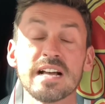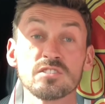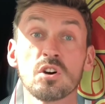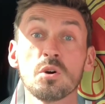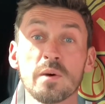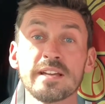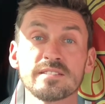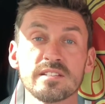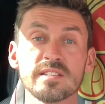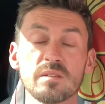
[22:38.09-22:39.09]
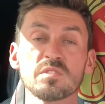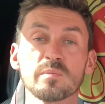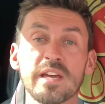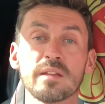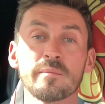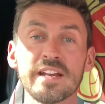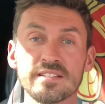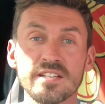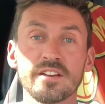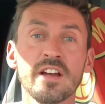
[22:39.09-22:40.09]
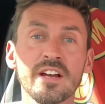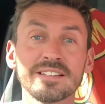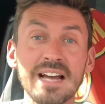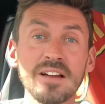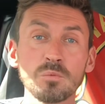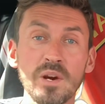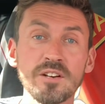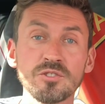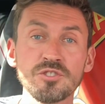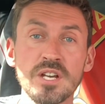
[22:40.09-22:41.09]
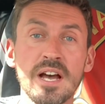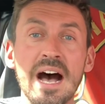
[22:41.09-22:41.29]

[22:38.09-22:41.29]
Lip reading: as always it seems to be at the minute, to Dan Wills,